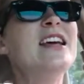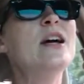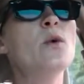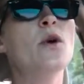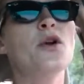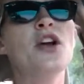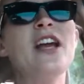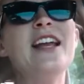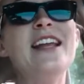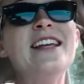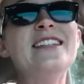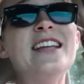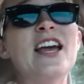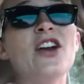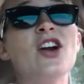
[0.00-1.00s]
we were eating
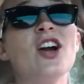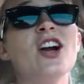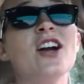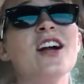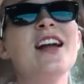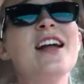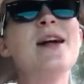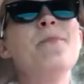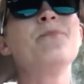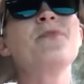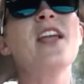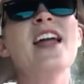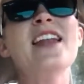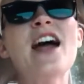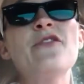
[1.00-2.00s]
dinner.
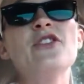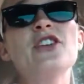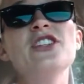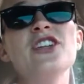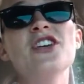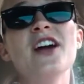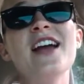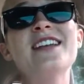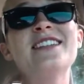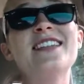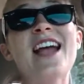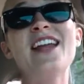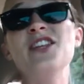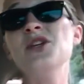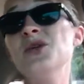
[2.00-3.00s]
And after dinner I
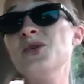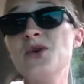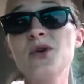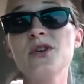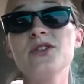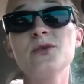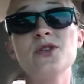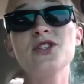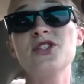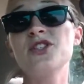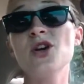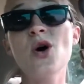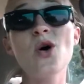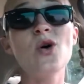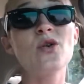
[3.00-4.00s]
said, "You girls were
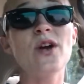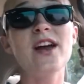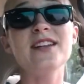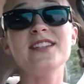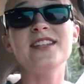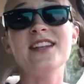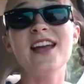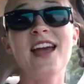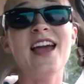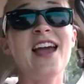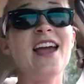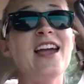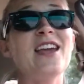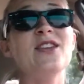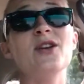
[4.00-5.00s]
so great
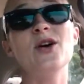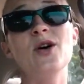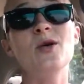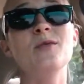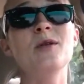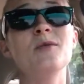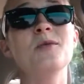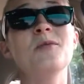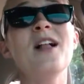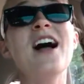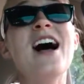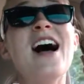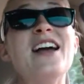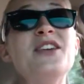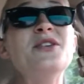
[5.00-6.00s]
today, you know, blah, blah,
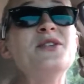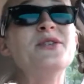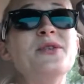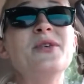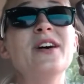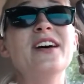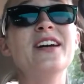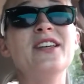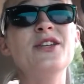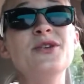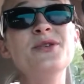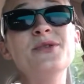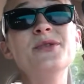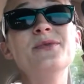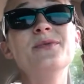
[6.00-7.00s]
blah.
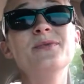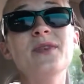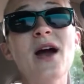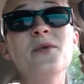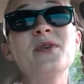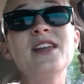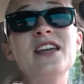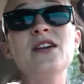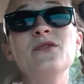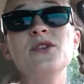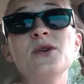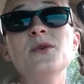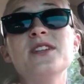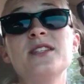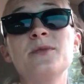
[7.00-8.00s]
I want to give
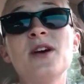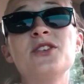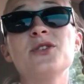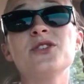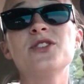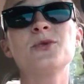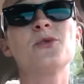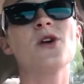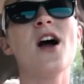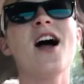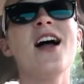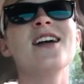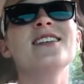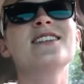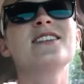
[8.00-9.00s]
you a special
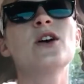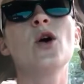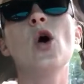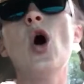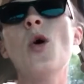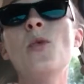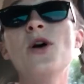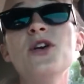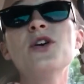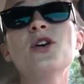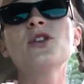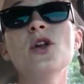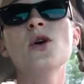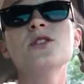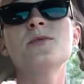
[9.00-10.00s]
surprise. So go put your
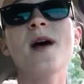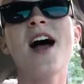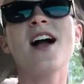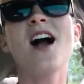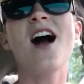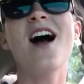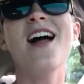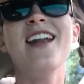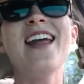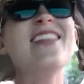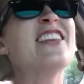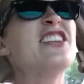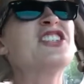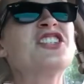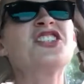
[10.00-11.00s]
clothes back on." And
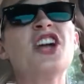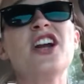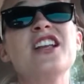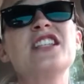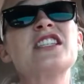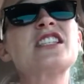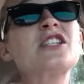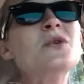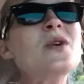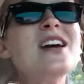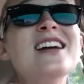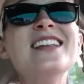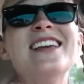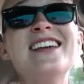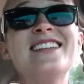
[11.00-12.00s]
they just started
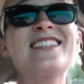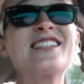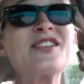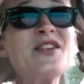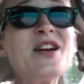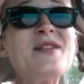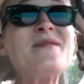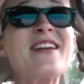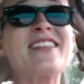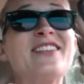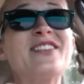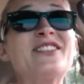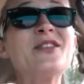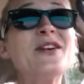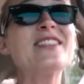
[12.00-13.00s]
squealing and screaming.
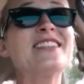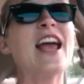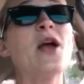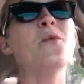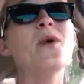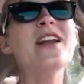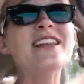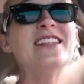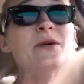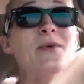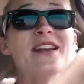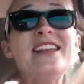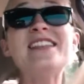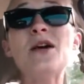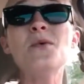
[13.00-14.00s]
They're so excited. What is it?
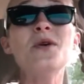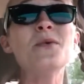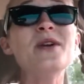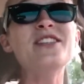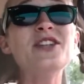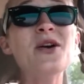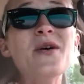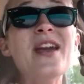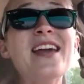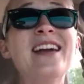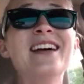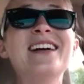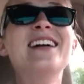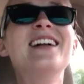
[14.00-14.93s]
What is it? What are we doing?